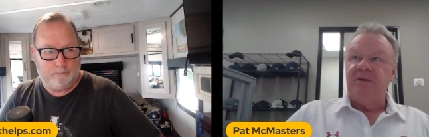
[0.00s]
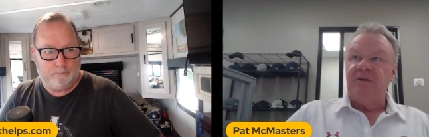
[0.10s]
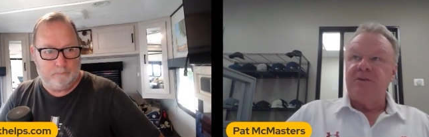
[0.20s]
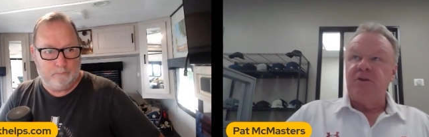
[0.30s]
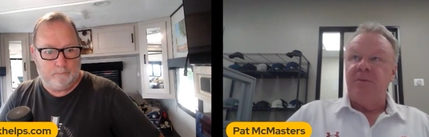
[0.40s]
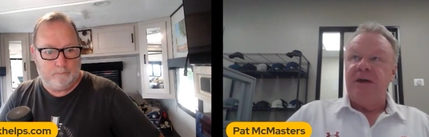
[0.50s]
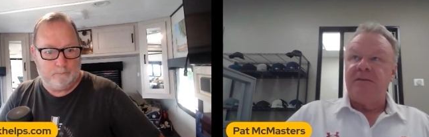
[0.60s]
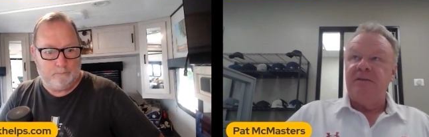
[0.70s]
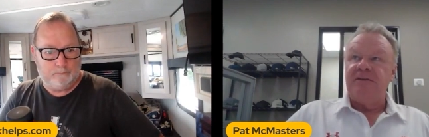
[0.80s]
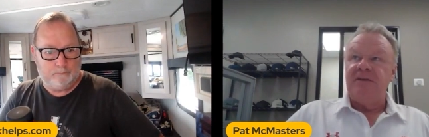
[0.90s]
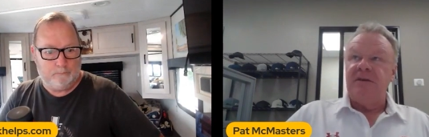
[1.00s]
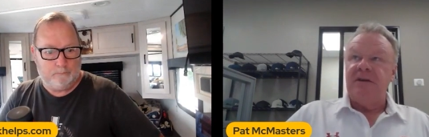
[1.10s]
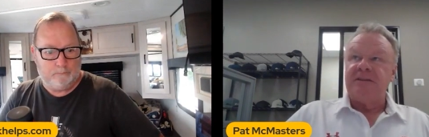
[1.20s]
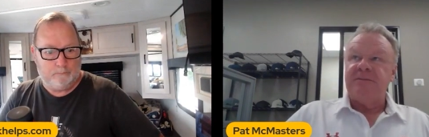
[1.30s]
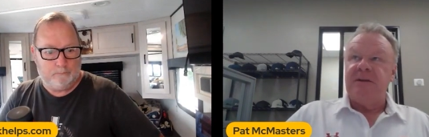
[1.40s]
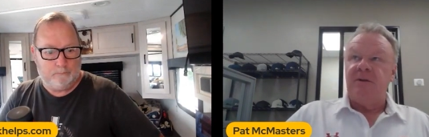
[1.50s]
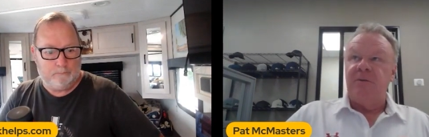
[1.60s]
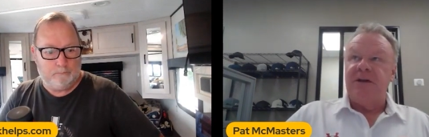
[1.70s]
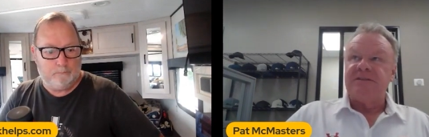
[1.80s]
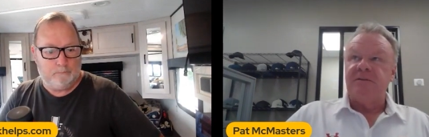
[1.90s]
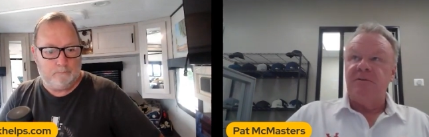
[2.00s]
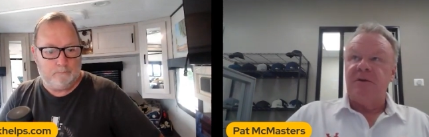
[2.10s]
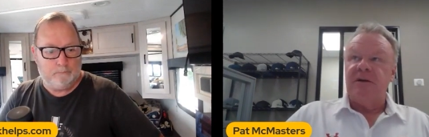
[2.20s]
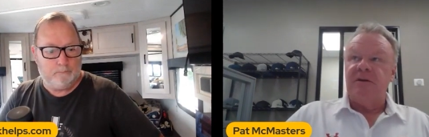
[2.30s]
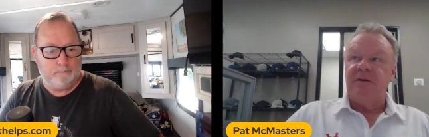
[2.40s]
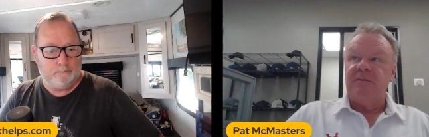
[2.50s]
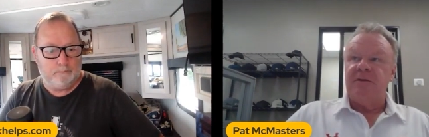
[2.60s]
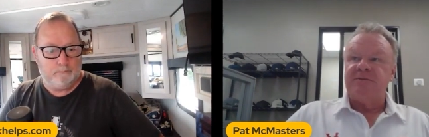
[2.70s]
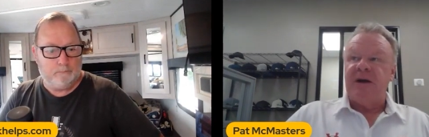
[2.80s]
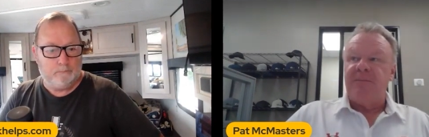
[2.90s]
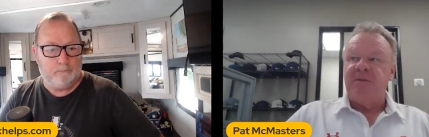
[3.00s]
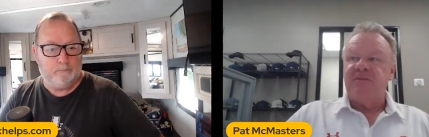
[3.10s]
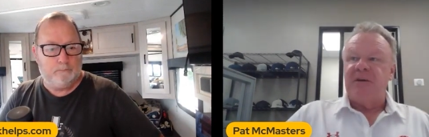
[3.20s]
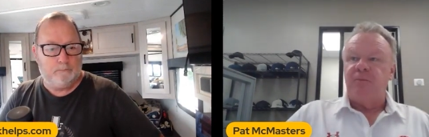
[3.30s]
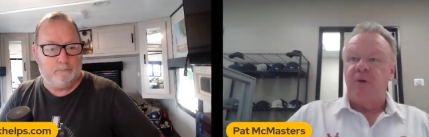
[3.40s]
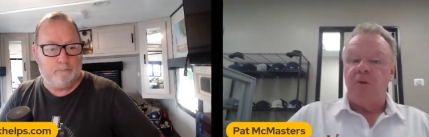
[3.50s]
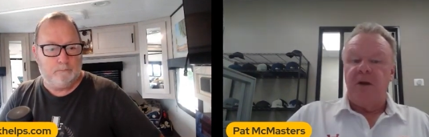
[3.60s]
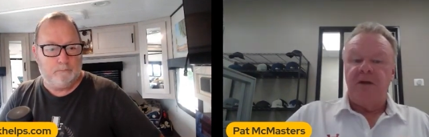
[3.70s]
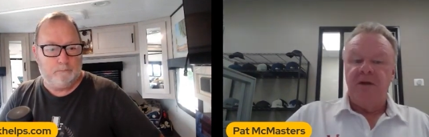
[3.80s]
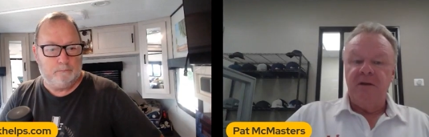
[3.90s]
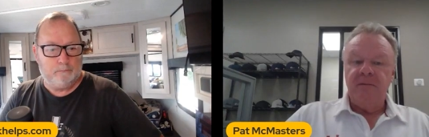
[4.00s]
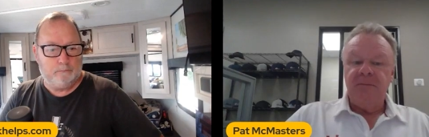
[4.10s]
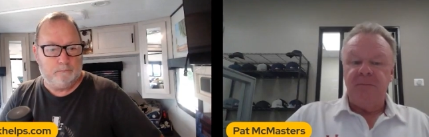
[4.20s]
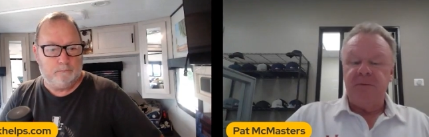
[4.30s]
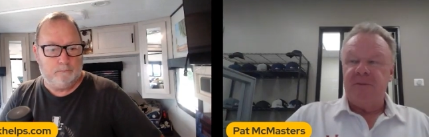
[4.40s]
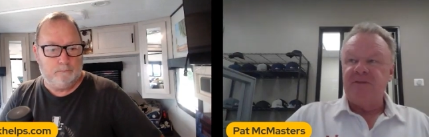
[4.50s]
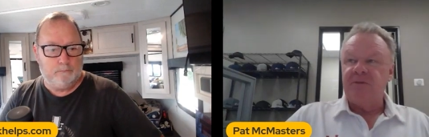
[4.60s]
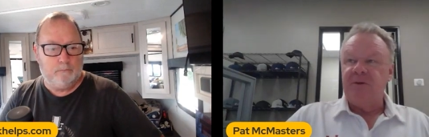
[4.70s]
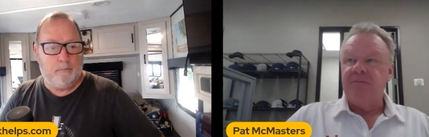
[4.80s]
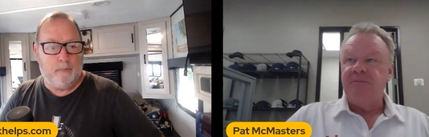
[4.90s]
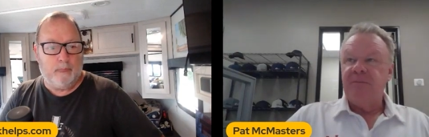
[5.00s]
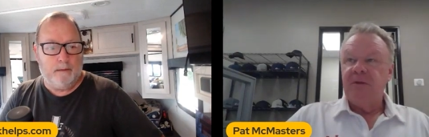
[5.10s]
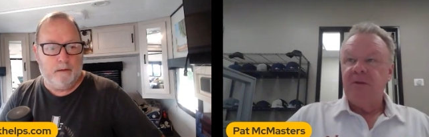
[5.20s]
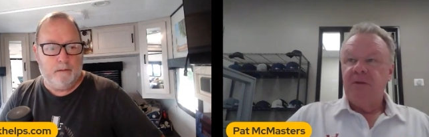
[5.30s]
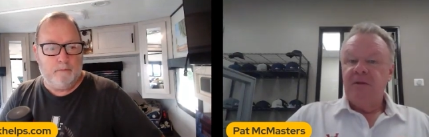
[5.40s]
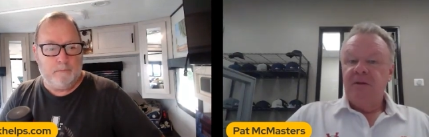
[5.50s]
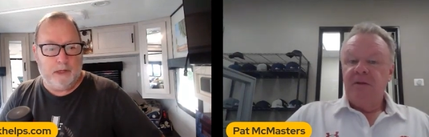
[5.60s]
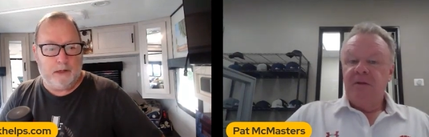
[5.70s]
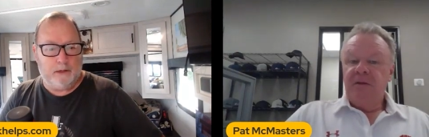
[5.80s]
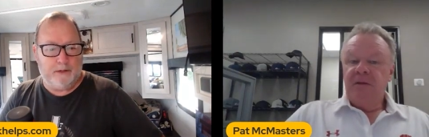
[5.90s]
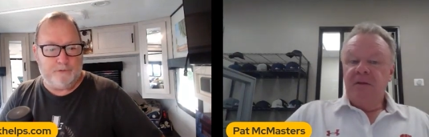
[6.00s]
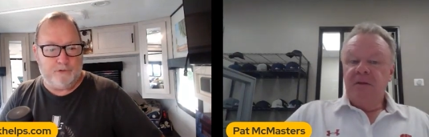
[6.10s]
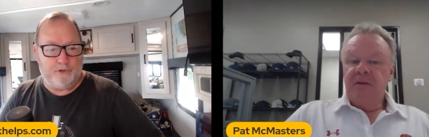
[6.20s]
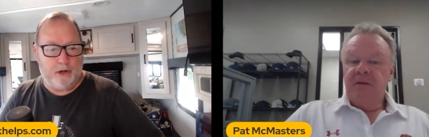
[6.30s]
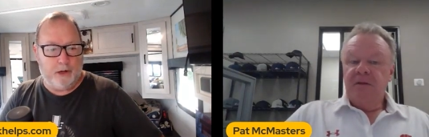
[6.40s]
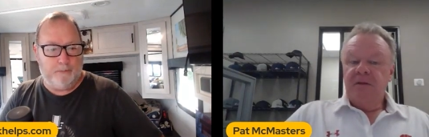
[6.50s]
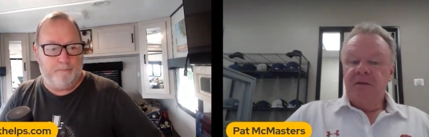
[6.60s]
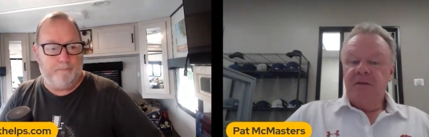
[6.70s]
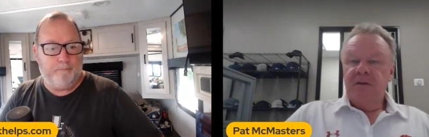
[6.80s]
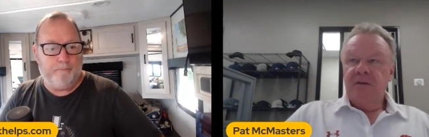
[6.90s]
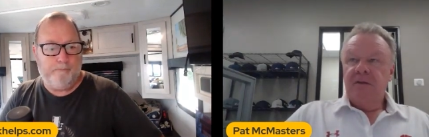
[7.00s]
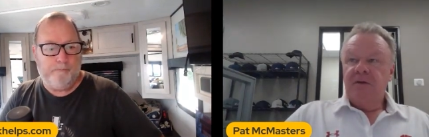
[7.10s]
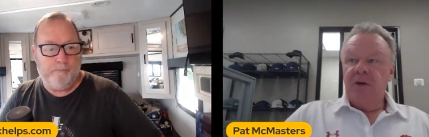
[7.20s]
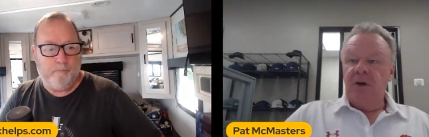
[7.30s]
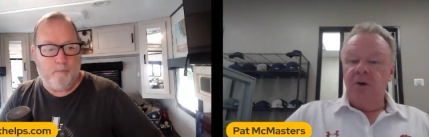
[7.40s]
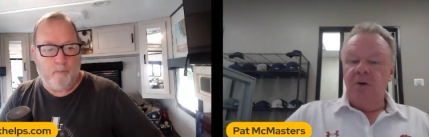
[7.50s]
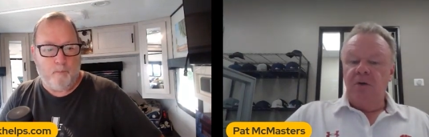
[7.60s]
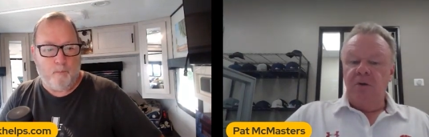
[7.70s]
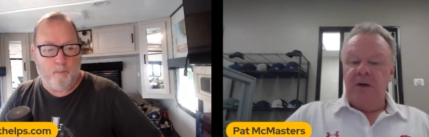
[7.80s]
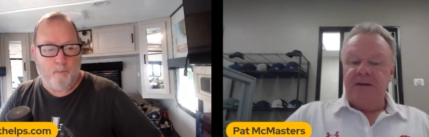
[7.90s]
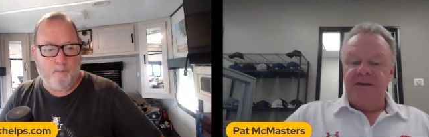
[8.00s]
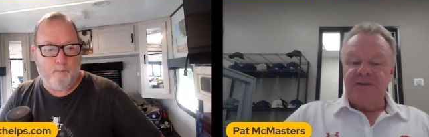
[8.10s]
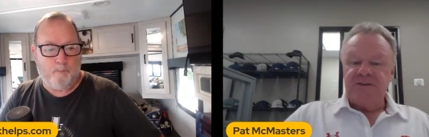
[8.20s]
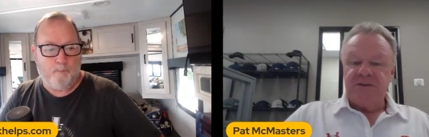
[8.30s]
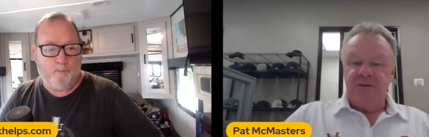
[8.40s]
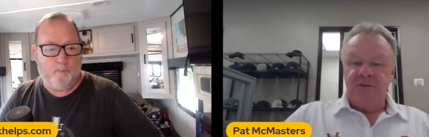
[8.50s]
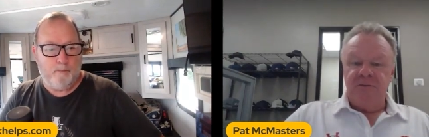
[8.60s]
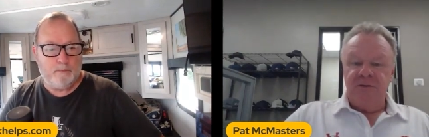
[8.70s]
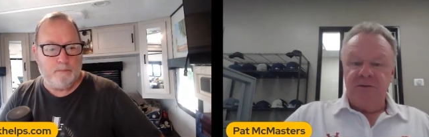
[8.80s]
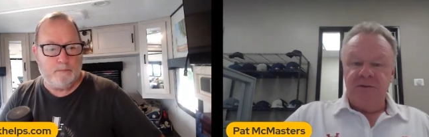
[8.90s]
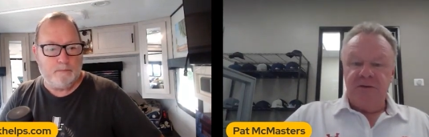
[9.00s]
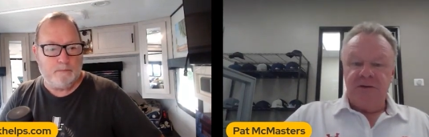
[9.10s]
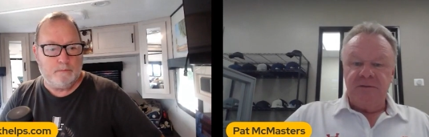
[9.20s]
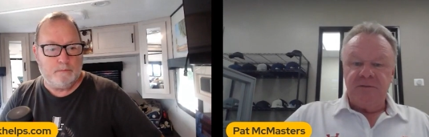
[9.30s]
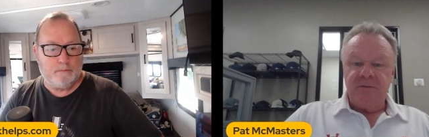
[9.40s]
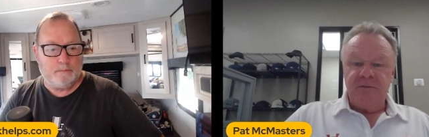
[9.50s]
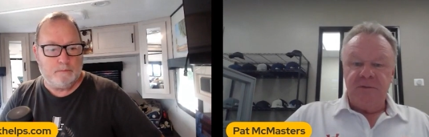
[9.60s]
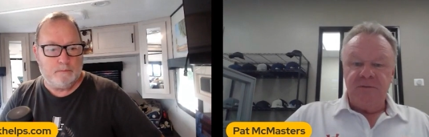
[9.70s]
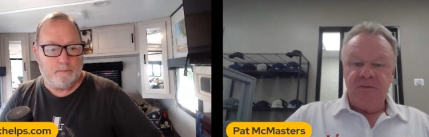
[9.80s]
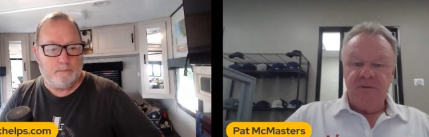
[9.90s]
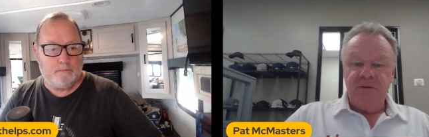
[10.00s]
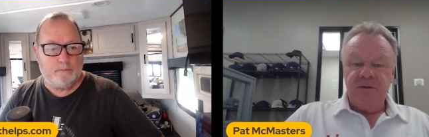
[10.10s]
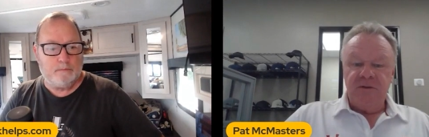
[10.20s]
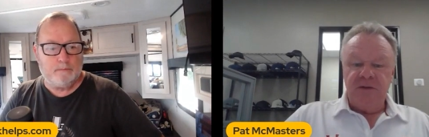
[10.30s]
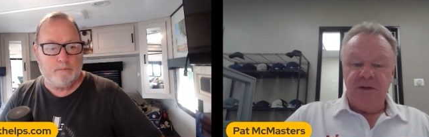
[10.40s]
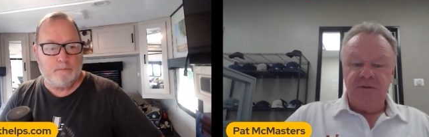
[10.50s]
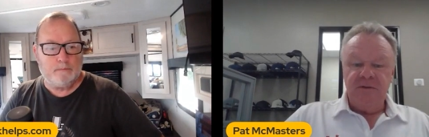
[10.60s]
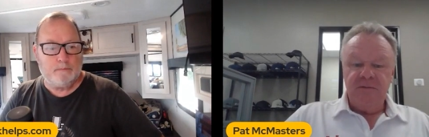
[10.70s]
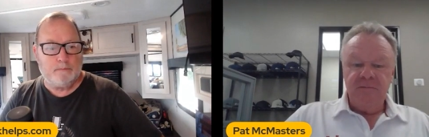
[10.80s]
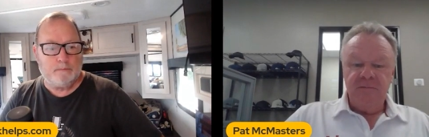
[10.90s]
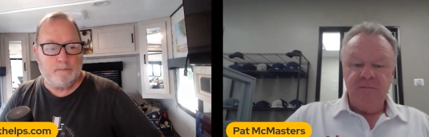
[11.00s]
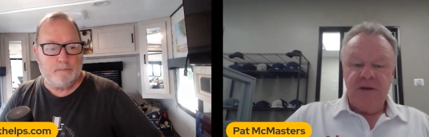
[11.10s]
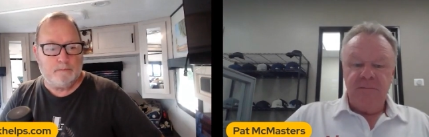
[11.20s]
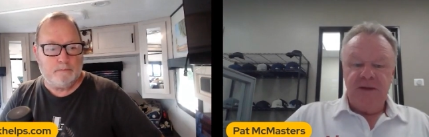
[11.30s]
Speaker 1: see here. Let's go back. Speaking of rates, let's pop this up real quick. Pop up my screen.
Speaker 2: Yeah, you'll have to share it.
Speaker 1: Oh, I didn't. oh, really? Oh, cripes. Okay, hold on. My